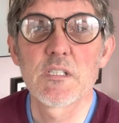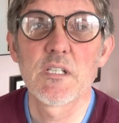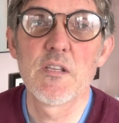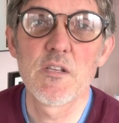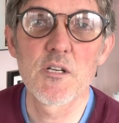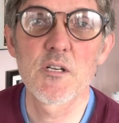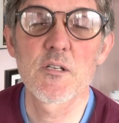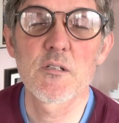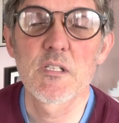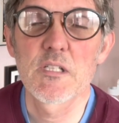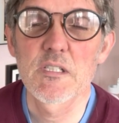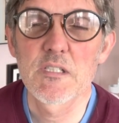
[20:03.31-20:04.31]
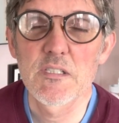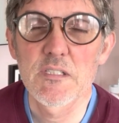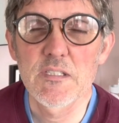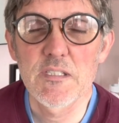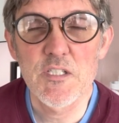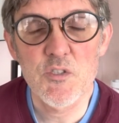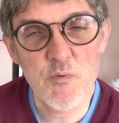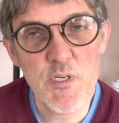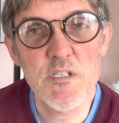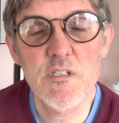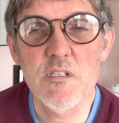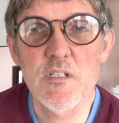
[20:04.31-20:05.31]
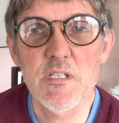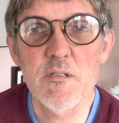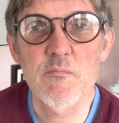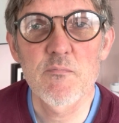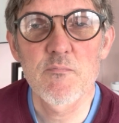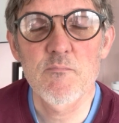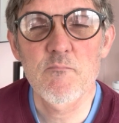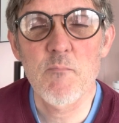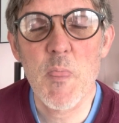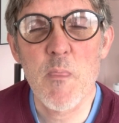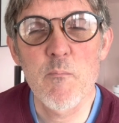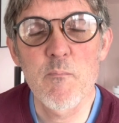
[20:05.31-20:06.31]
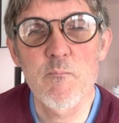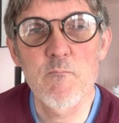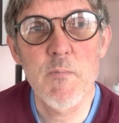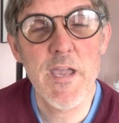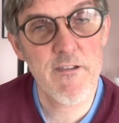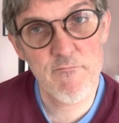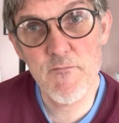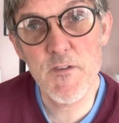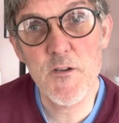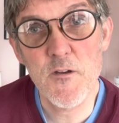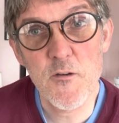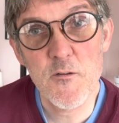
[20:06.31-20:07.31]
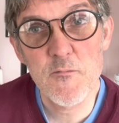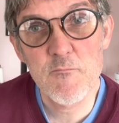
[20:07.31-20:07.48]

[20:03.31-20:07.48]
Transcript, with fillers: and there is reason to have fear,